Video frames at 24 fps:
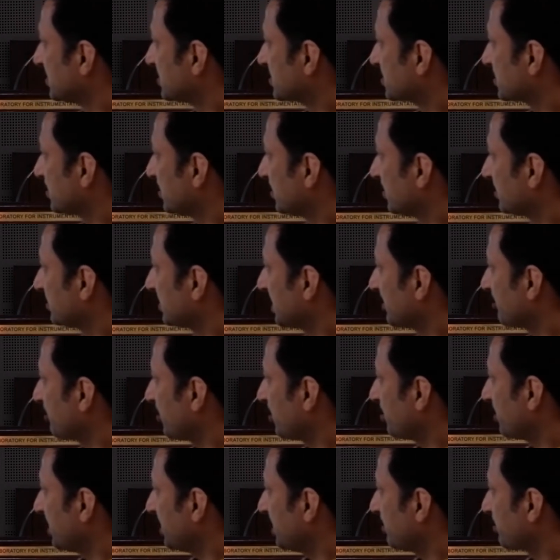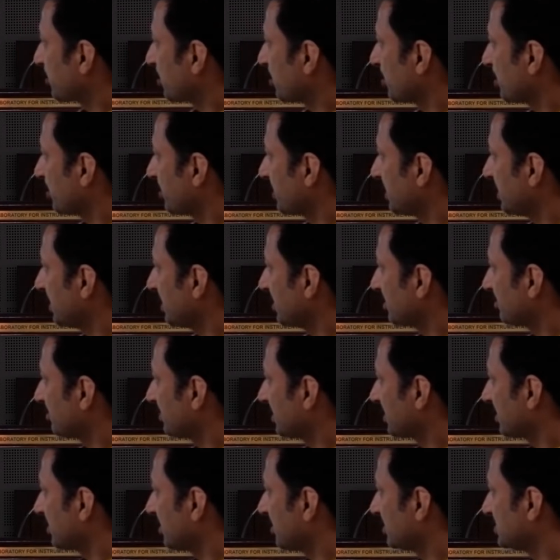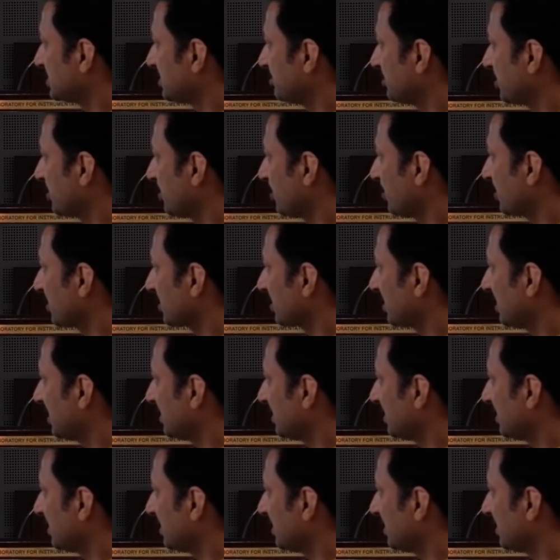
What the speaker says: so there won't be any problem here, but jumping over,